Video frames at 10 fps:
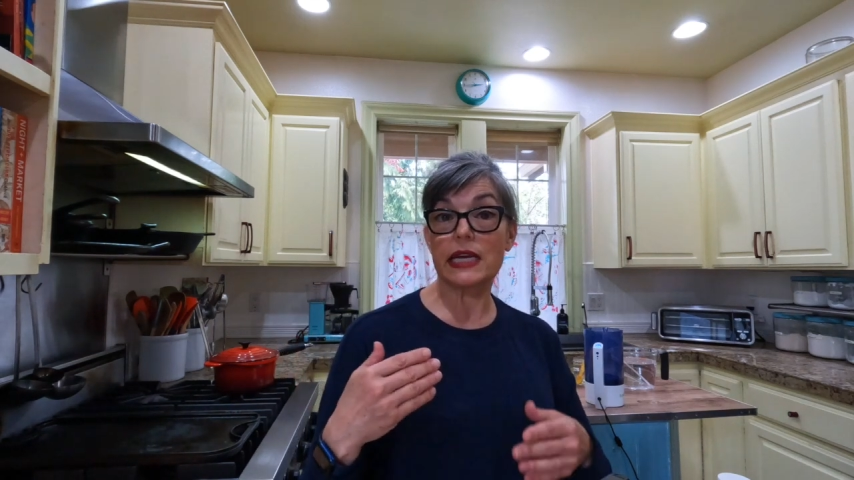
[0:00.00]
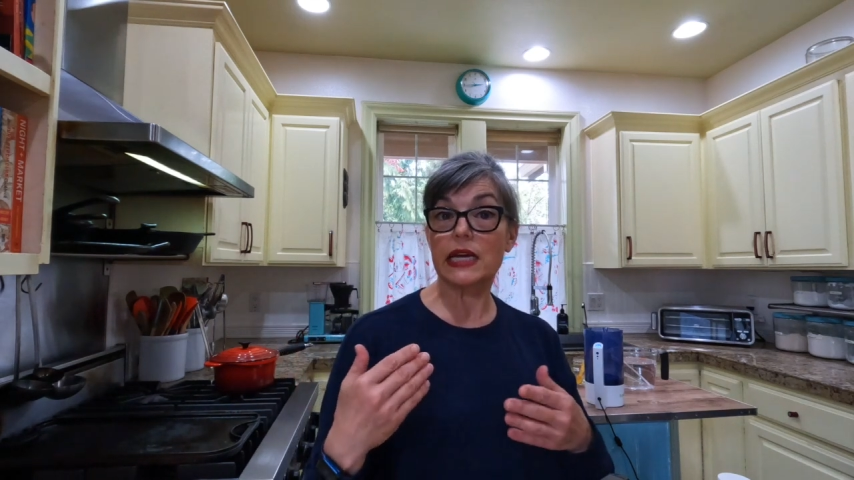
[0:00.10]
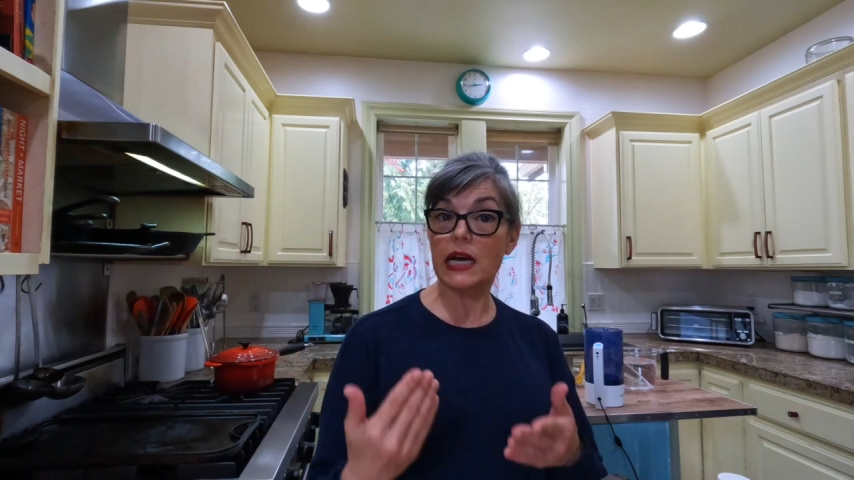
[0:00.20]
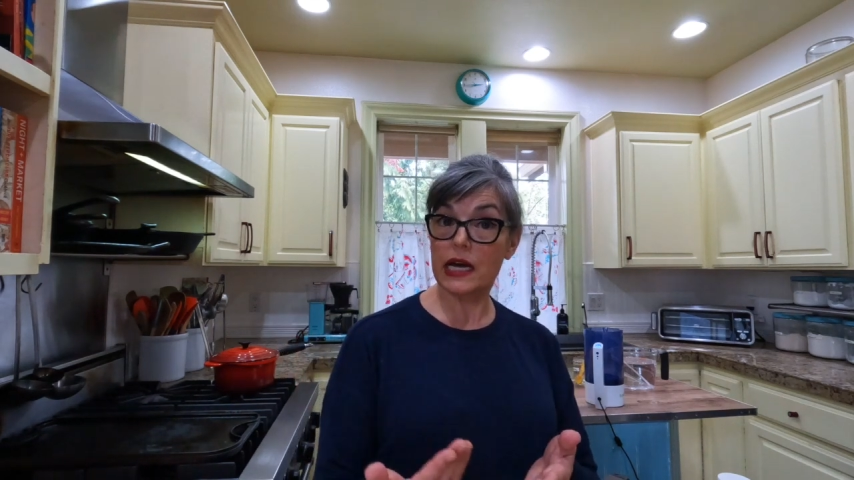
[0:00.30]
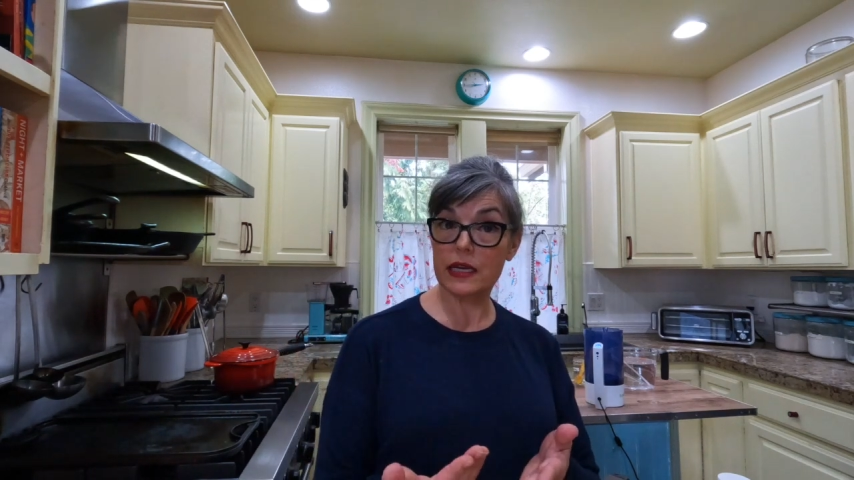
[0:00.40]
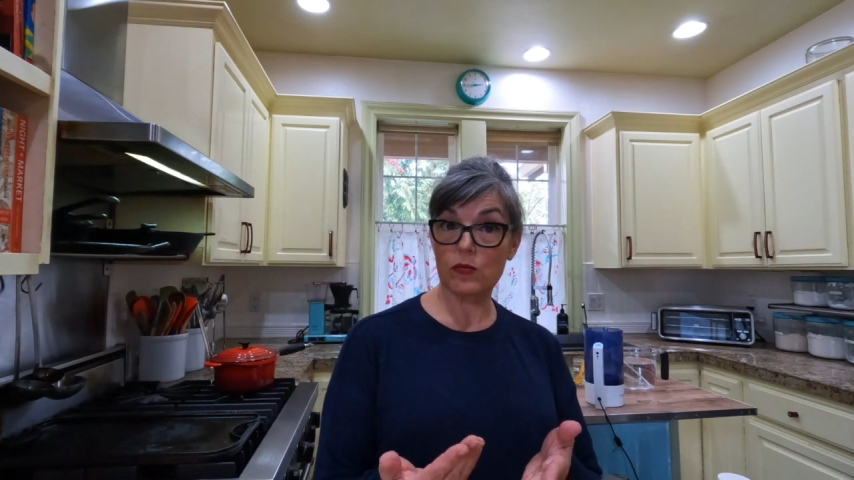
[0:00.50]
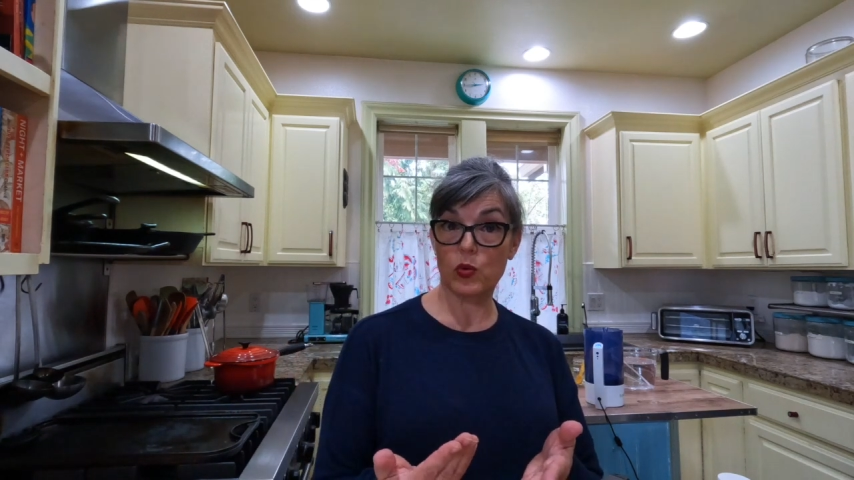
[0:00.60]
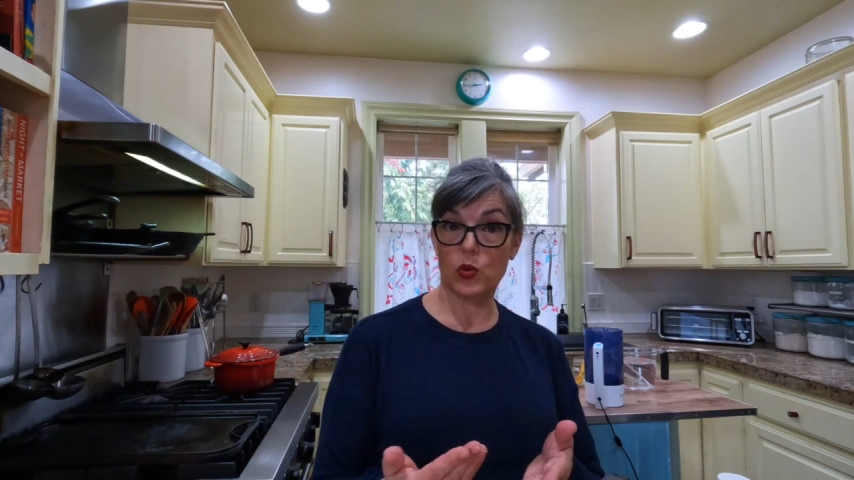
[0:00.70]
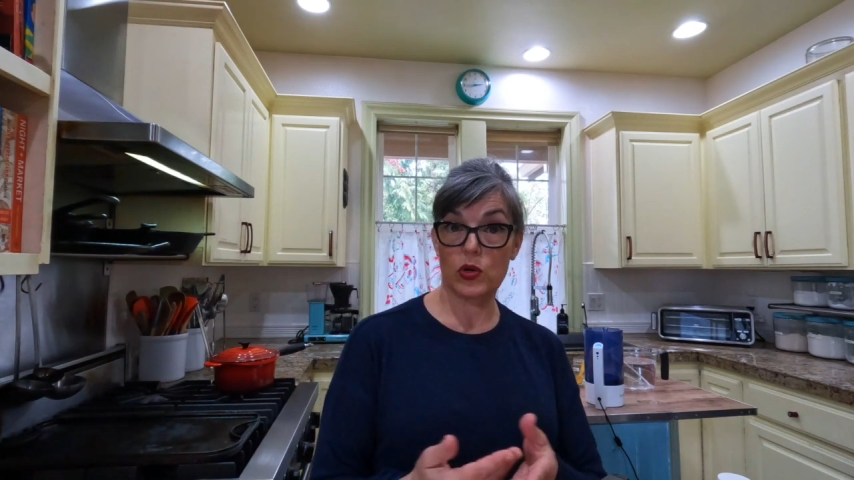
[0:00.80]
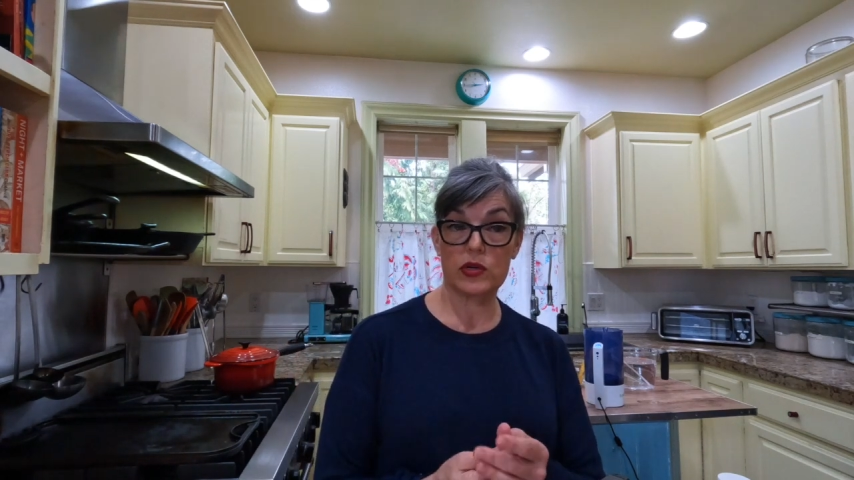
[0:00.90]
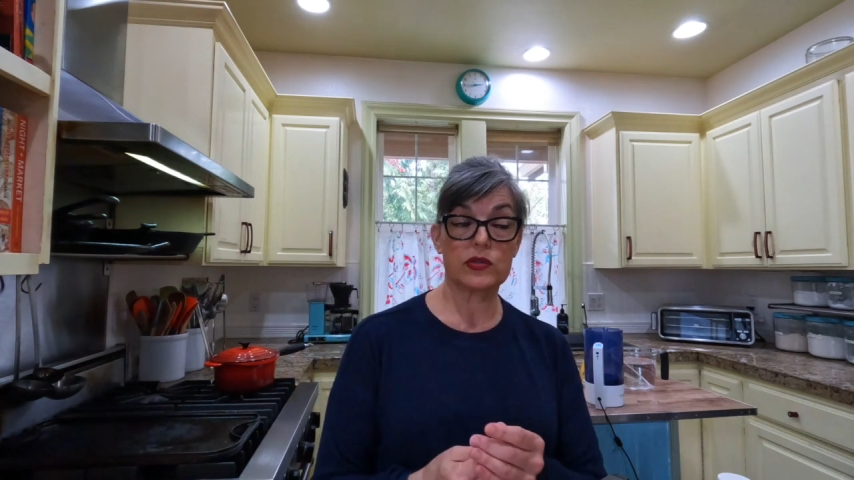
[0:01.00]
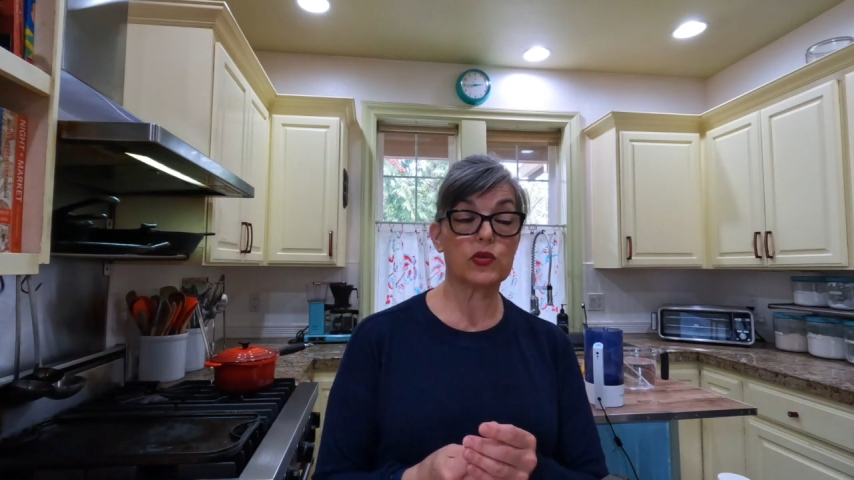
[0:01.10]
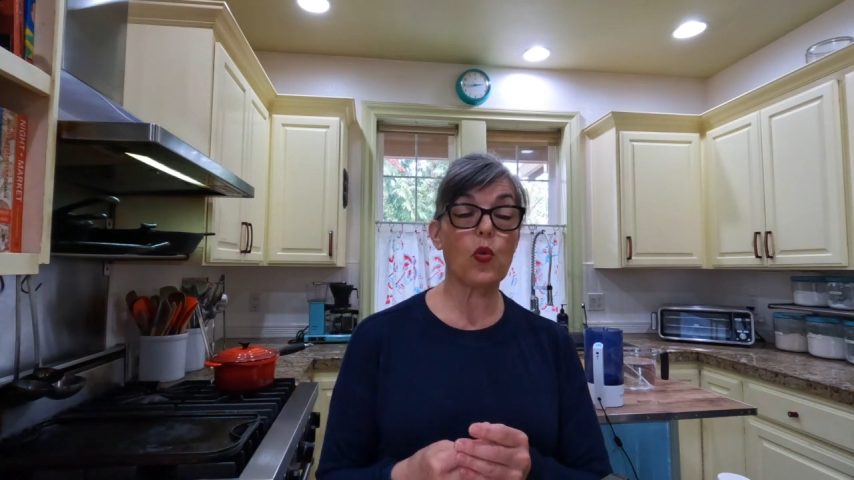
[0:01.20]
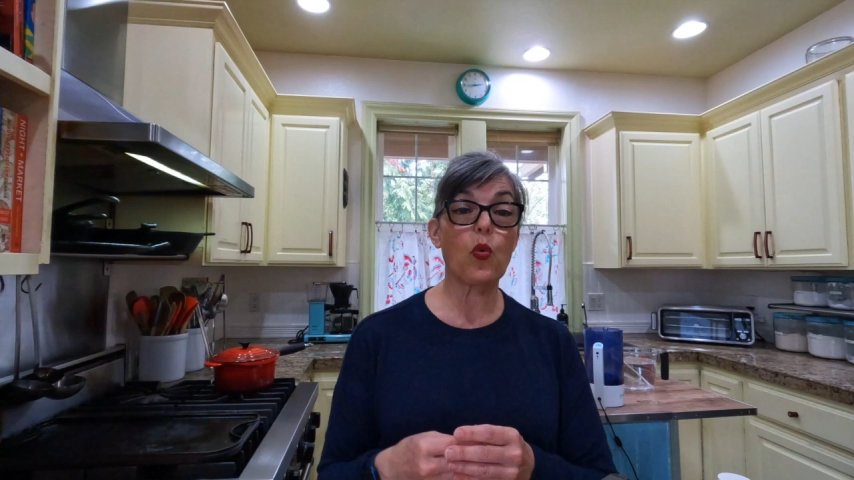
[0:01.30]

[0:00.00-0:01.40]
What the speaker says: like cutting boards,